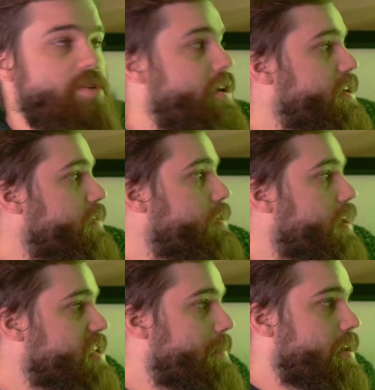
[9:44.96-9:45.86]
So I didn't
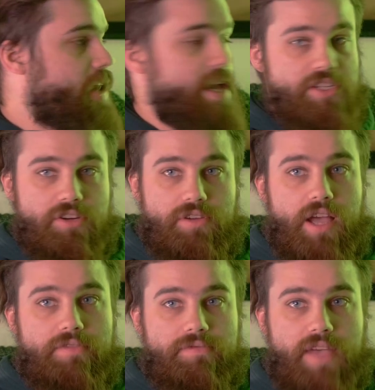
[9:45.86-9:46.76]
realize that my light turned
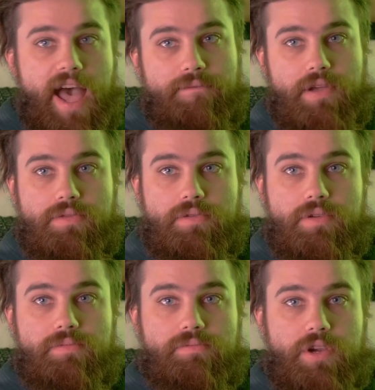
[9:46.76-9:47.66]
off halfway
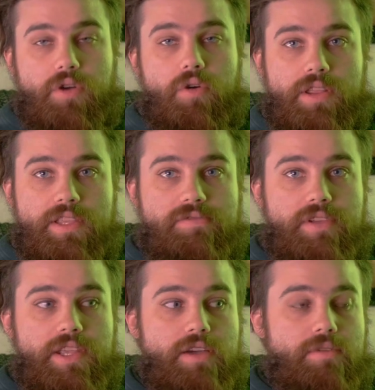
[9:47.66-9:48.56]
through recording this
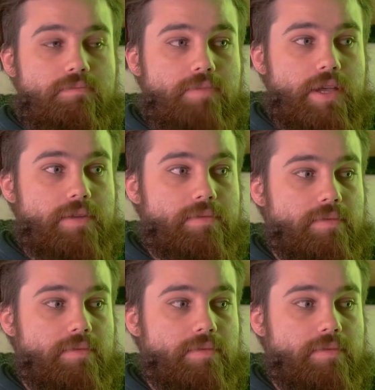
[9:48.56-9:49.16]
video, but